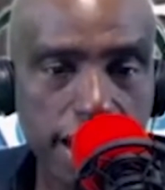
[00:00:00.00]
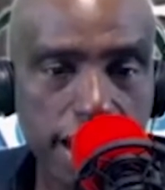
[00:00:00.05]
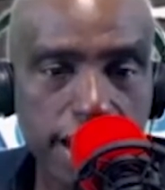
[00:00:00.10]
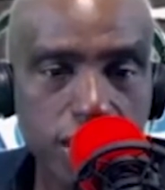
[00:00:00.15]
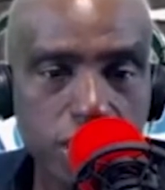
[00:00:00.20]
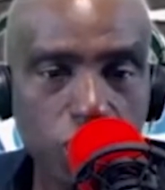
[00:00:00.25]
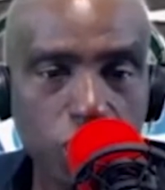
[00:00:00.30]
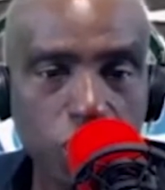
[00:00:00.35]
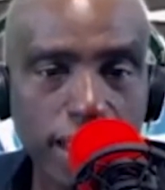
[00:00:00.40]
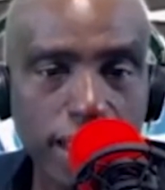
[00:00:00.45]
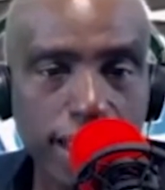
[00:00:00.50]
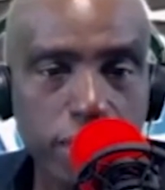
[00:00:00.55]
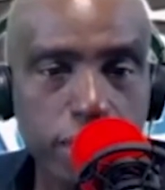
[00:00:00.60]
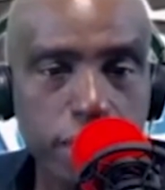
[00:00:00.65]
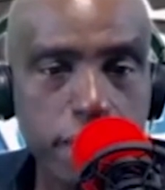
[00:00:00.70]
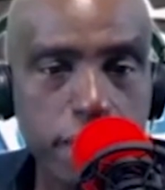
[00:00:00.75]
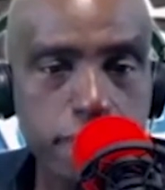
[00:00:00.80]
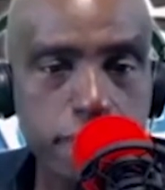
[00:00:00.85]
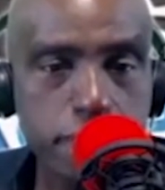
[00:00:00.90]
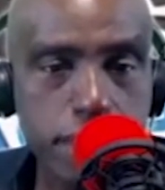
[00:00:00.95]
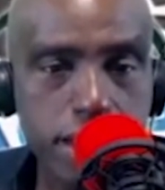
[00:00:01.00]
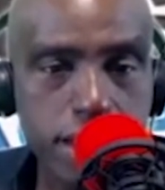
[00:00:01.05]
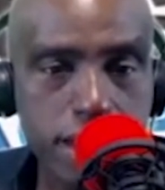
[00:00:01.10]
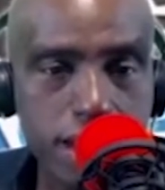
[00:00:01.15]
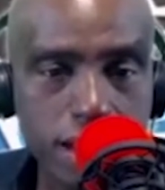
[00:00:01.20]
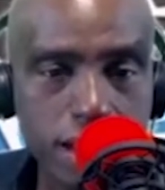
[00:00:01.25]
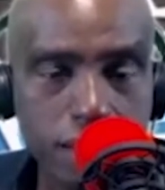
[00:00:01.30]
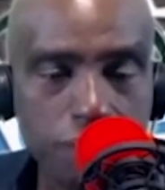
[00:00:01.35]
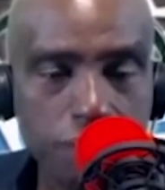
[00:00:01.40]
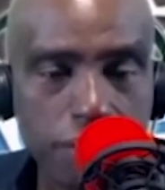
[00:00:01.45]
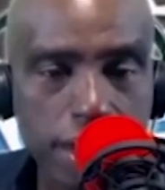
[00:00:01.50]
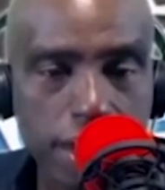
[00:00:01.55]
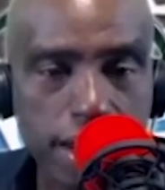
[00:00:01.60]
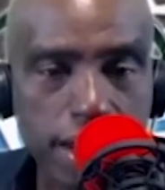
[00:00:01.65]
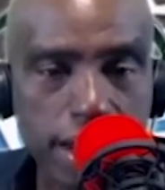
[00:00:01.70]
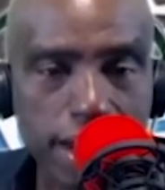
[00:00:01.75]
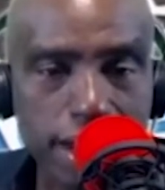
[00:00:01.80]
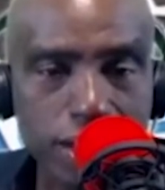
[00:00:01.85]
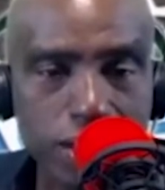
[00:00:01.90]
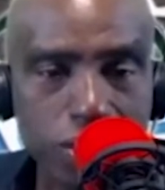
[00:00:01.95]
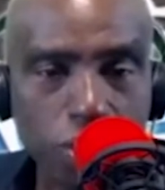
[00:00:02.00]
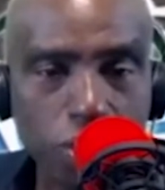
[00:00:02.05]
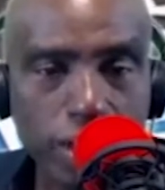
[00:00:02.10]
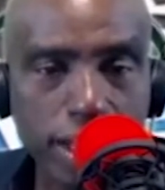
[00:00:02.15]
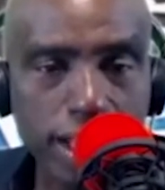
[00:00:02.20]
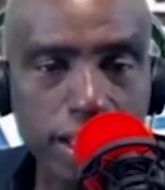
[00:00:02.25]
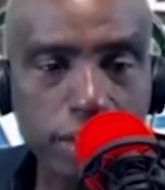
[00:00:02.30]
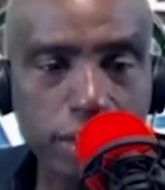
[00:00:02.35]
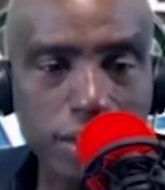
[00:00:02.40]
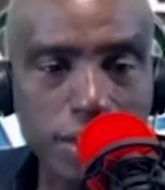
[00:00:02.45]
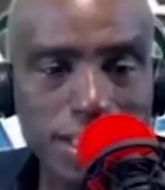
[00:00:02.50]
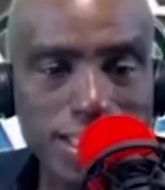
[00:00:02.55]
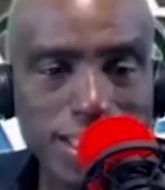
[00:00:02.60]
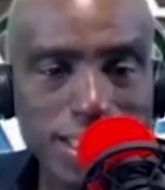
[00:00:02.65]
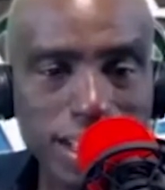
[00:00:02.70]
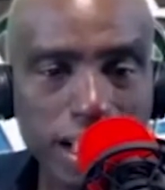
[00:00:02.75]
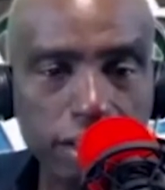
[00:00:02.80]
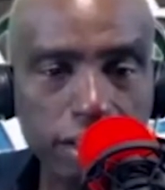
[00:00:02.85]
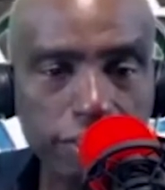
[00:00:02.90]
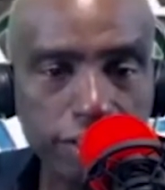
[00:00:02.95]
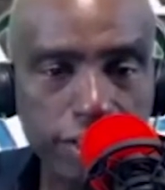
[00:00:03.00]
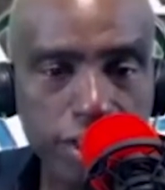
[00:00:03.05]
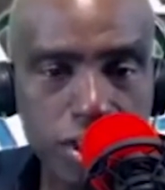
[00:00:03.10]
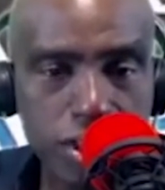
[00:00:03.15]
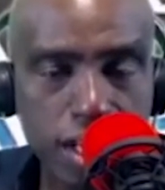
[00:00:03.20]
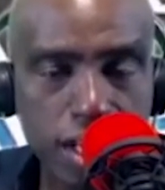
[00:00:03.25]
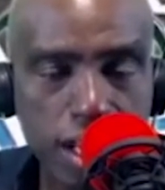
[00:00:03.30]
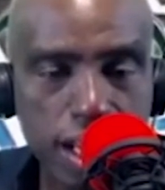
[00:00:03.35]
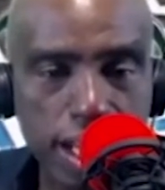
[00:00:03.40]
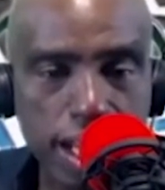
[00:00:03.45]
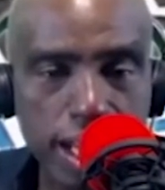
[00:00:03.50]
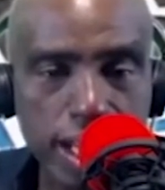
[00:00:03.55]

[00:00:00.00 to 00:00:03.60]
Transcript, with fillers: It is okay to be mean. It is okay to be selfish.